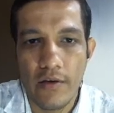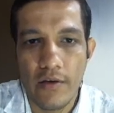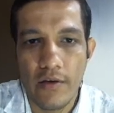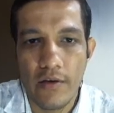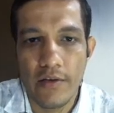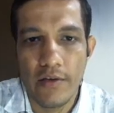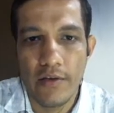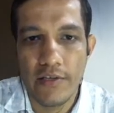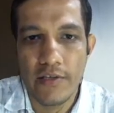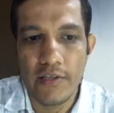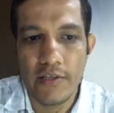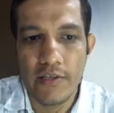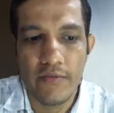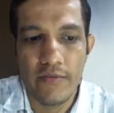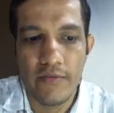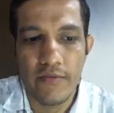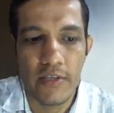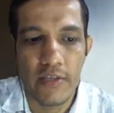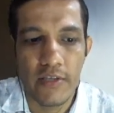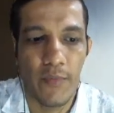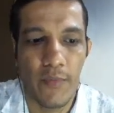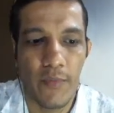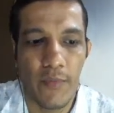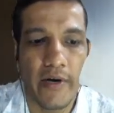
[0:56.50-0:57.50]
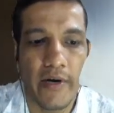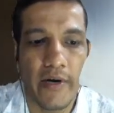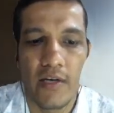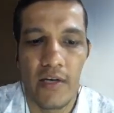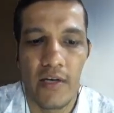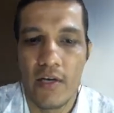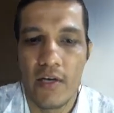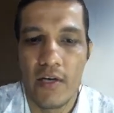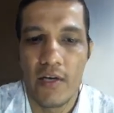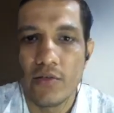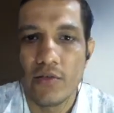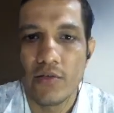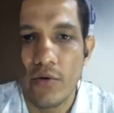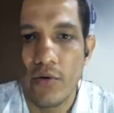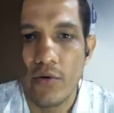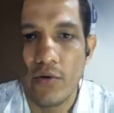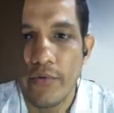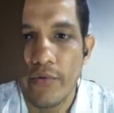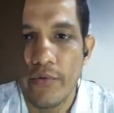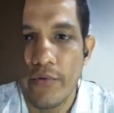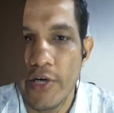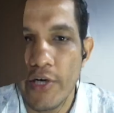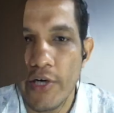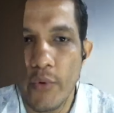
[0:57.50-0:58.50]
this is the first point. So
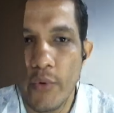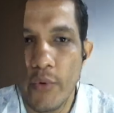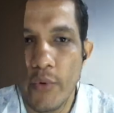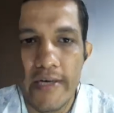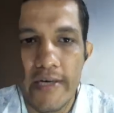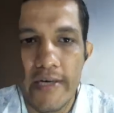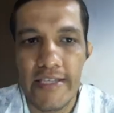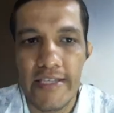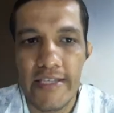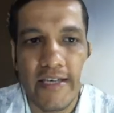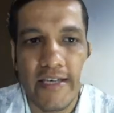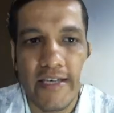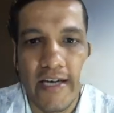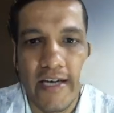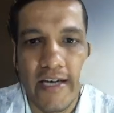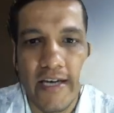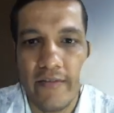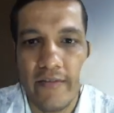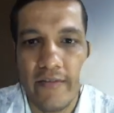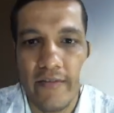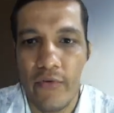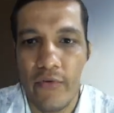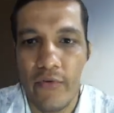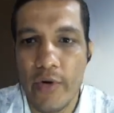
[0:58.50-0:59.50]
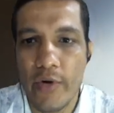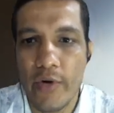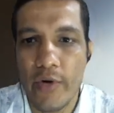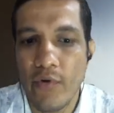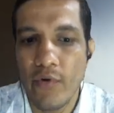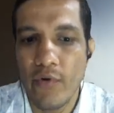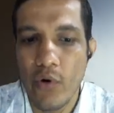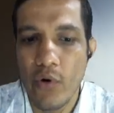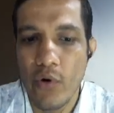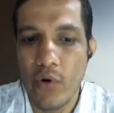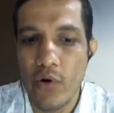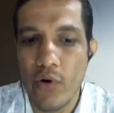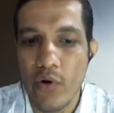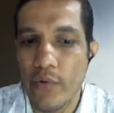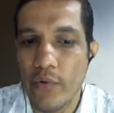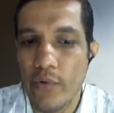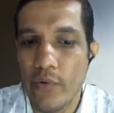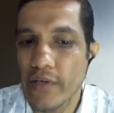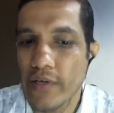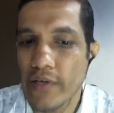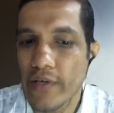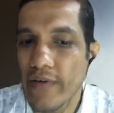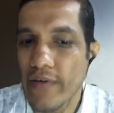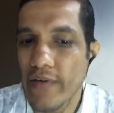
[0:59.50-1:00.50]
we need to consider a fluid flow
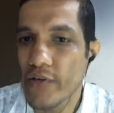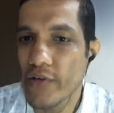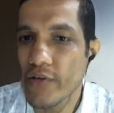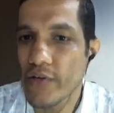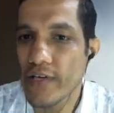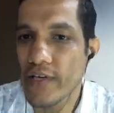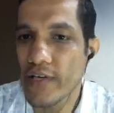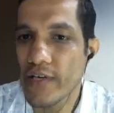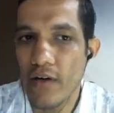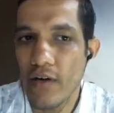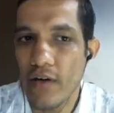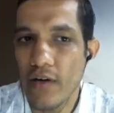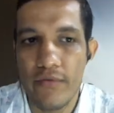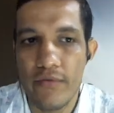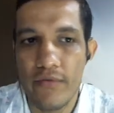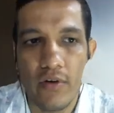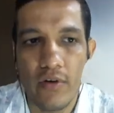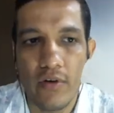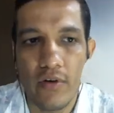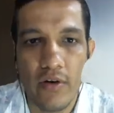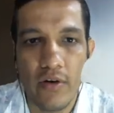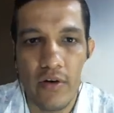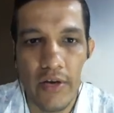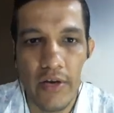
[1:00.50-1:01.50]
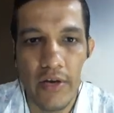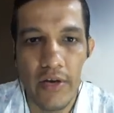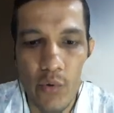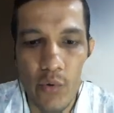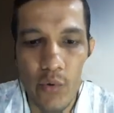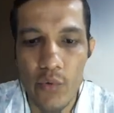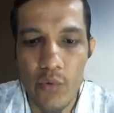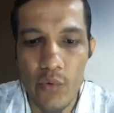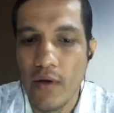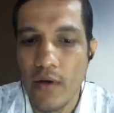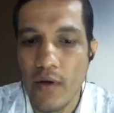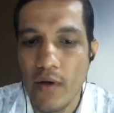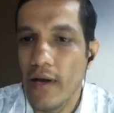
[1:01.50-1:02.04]
with a velocity of u